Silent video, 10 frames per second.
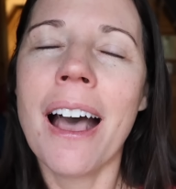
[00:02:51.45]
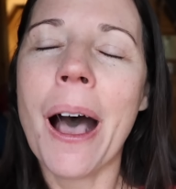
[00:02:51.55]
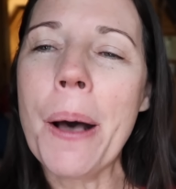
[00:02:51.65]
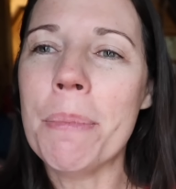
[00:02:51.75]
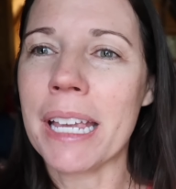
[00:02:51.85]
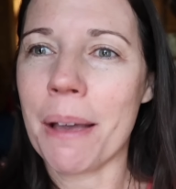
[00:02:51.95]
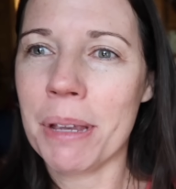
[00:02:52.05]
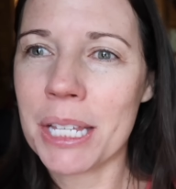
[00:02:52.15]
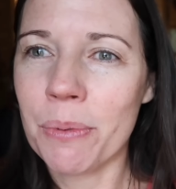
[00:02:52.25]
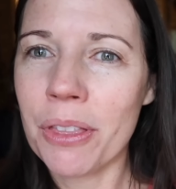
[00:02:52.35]
Um, but yeah,
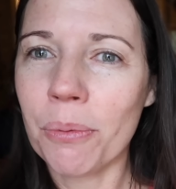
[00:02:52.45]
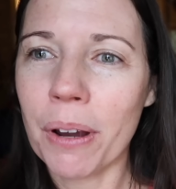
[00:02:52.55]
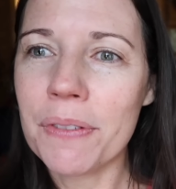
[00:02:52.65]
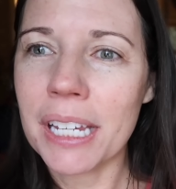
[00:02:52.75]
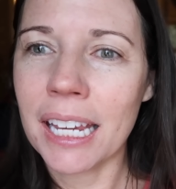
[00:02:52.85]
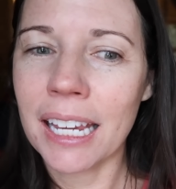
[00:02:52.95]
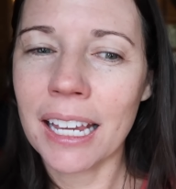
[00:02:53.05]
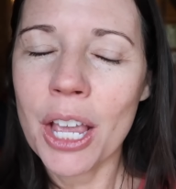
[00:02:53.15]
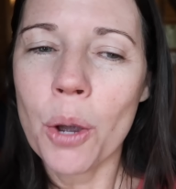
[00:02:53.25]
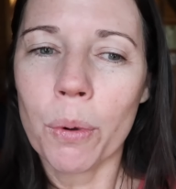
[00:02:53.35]
Mason went thrifting.
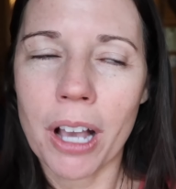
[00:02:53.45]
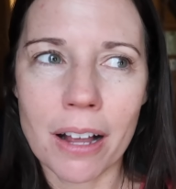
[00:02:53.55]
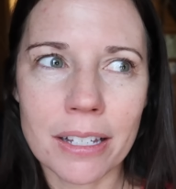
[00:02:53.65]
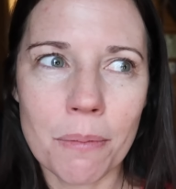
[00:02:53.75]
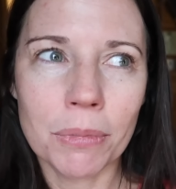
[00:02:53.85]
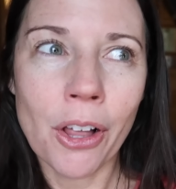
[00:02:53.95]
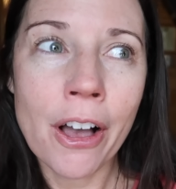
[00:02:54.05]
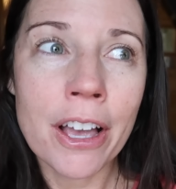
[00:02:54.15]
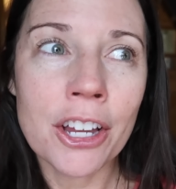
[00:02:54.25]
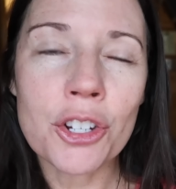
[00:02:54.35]
We got some
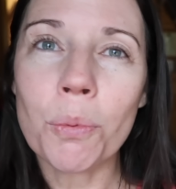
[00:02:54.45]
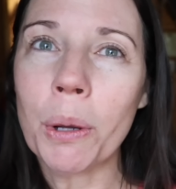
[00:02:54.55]
lunch.